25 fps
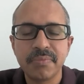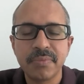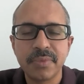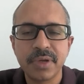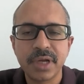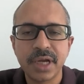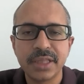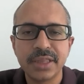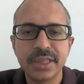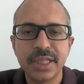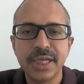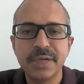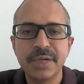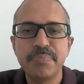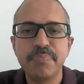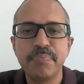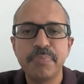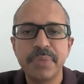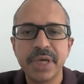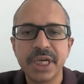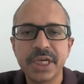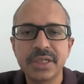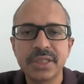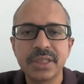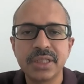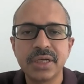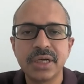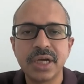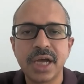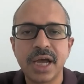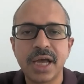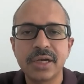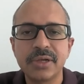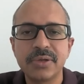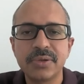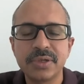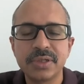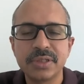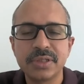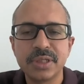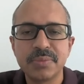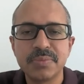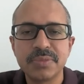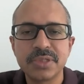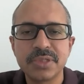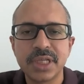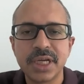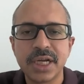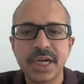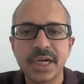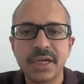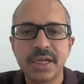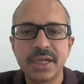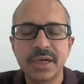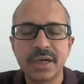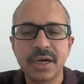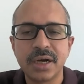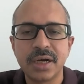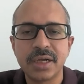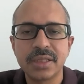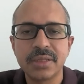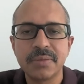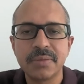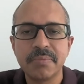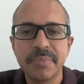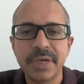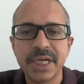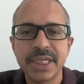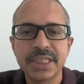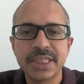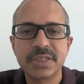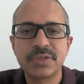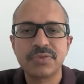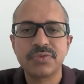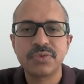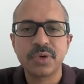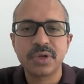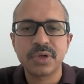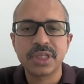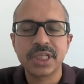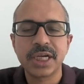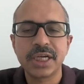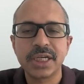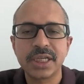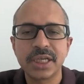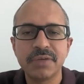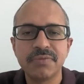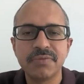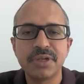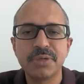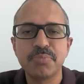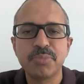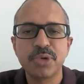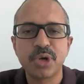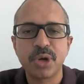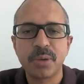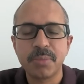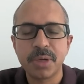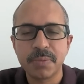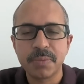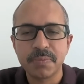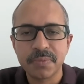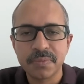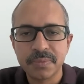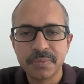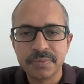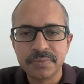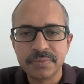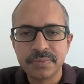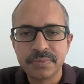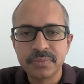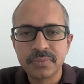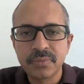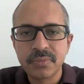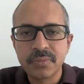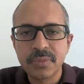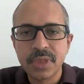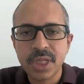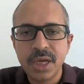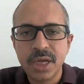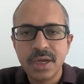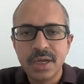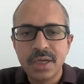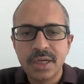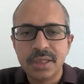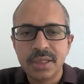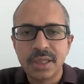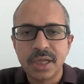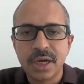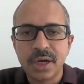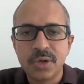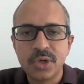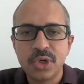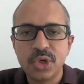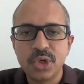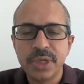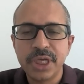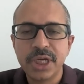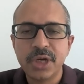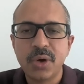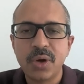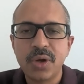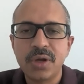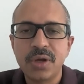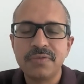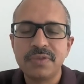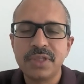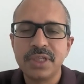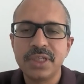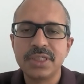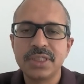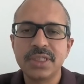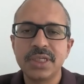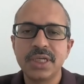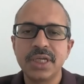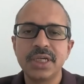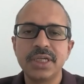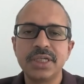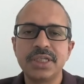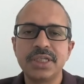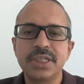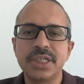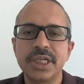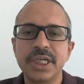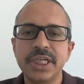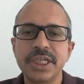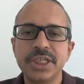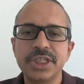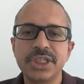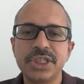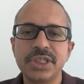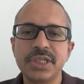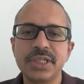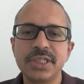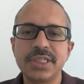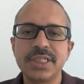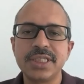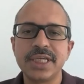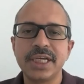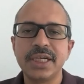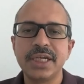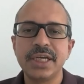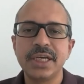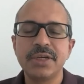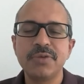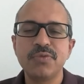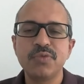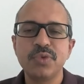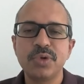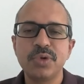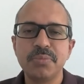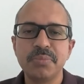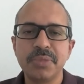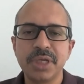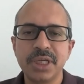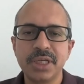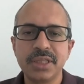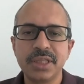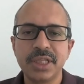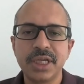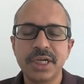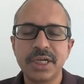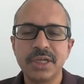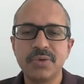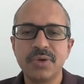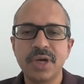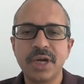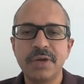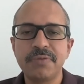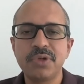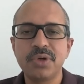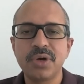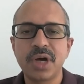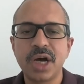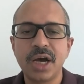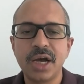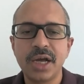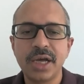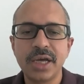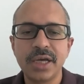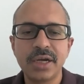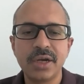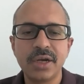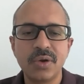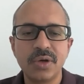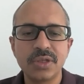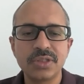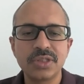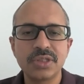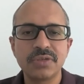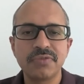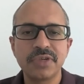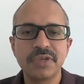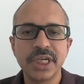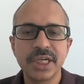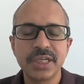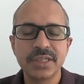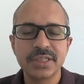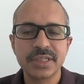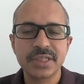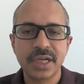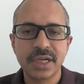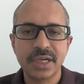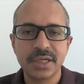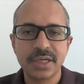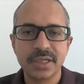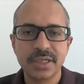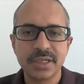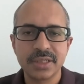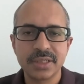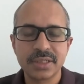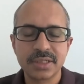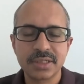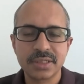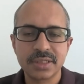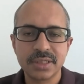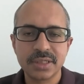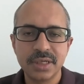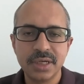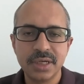and then pick the algorithms that are the best for that given problem. Now, doing all of this in a traditional setting would mean that you have to hire lots of data scientists.